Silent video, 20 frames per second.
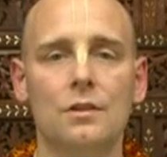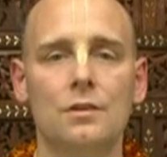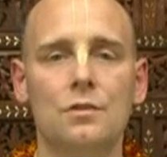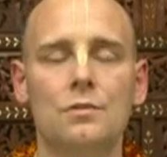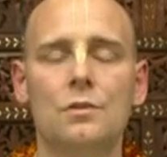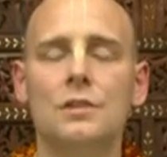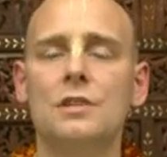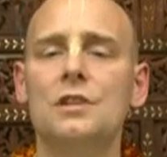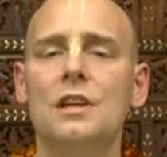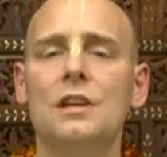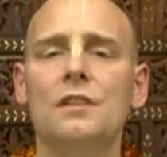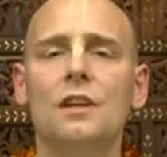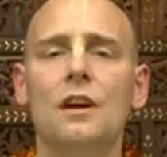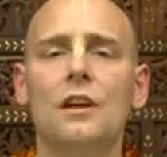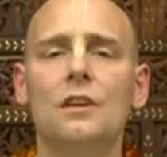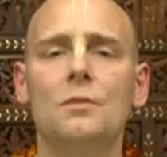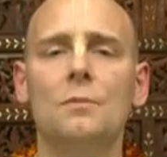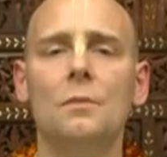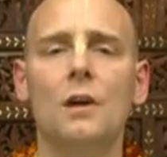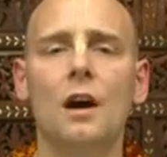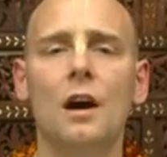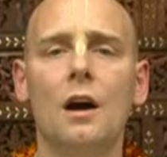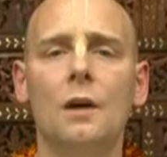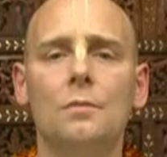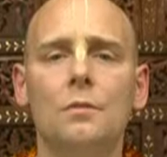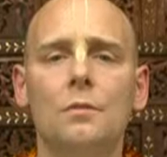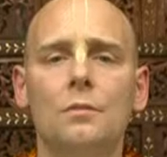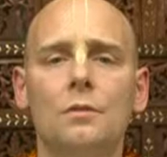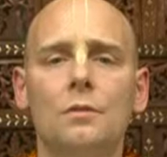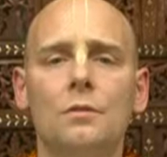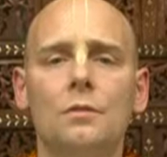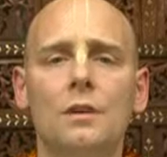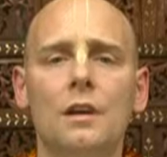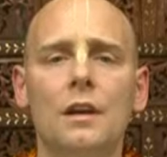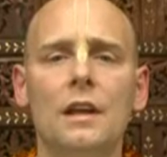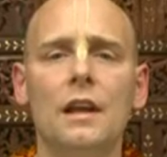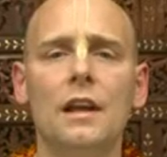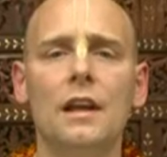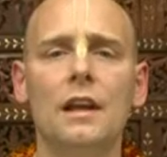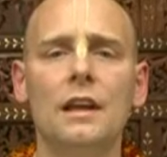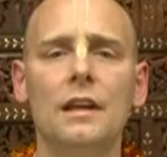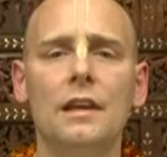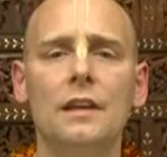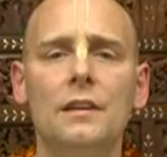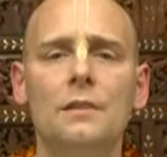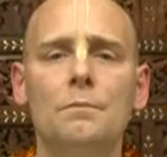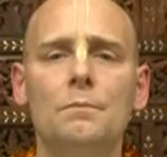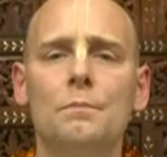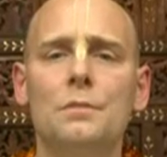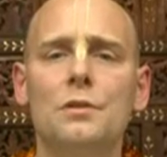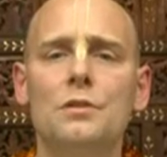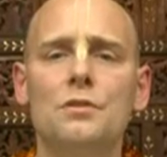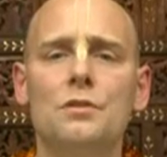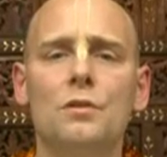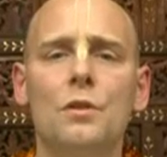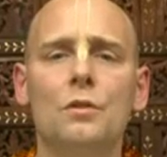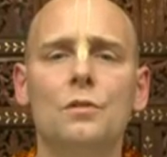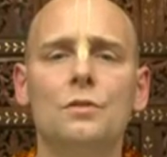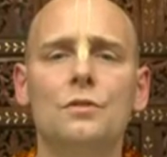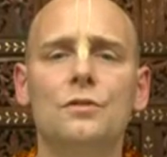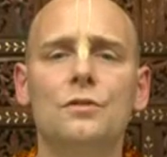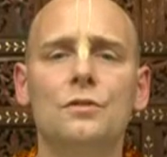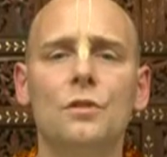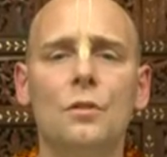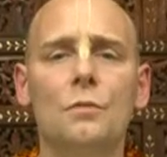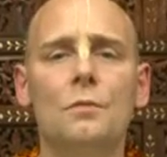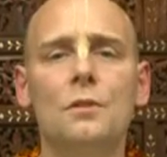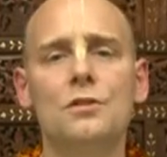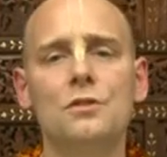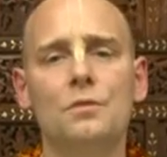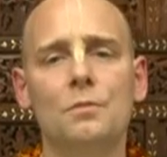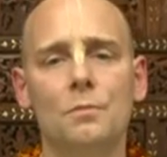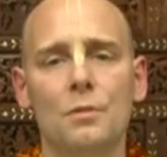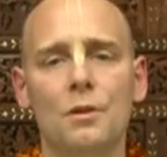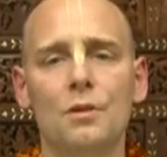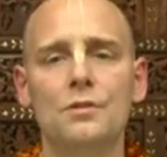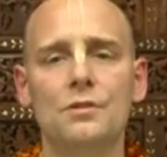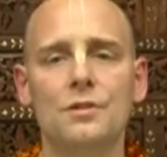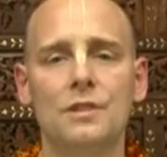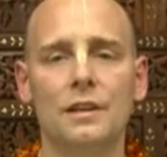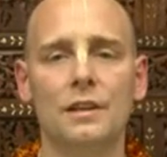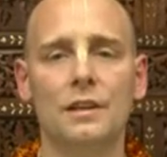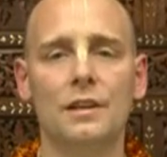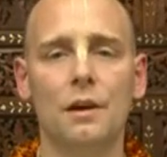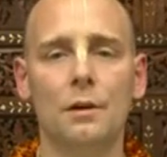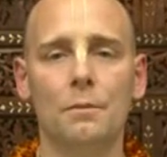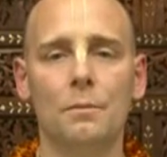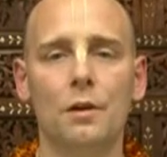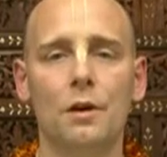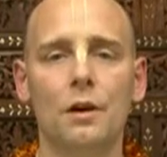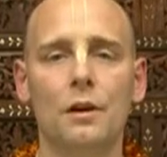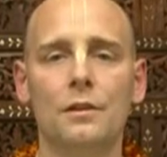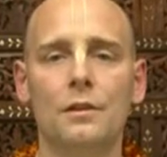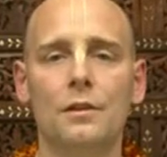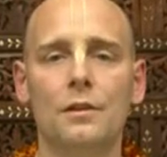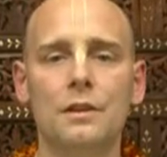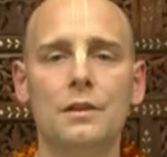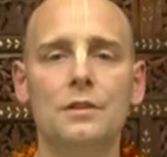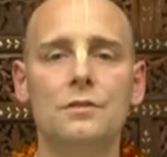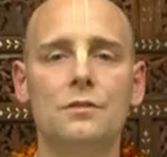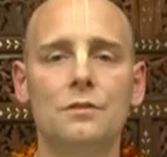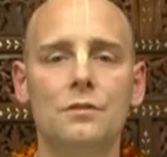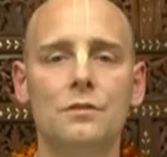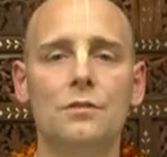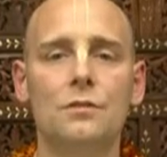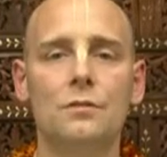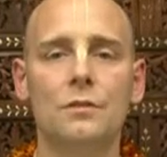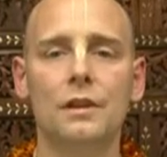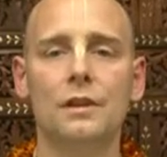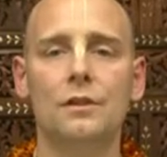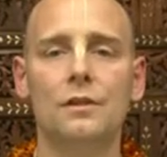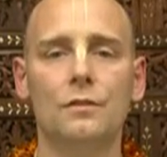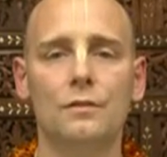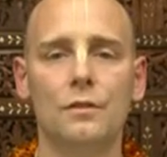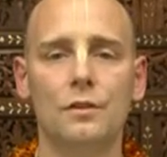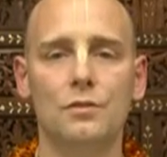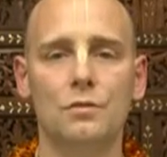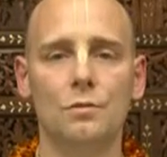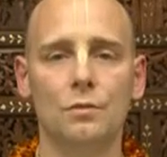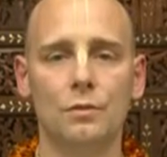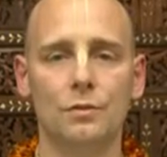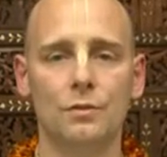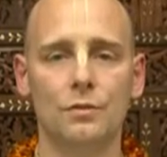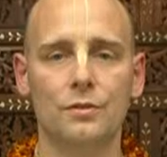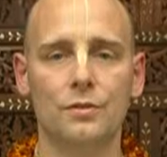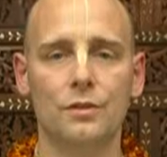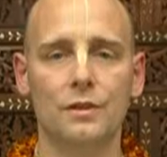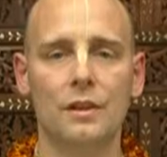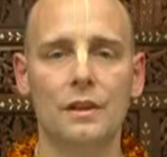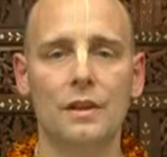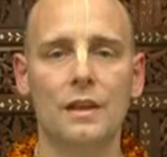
Sri Chaitanya Mahaprabhu, he bestowed so much mercy upon these two individuals.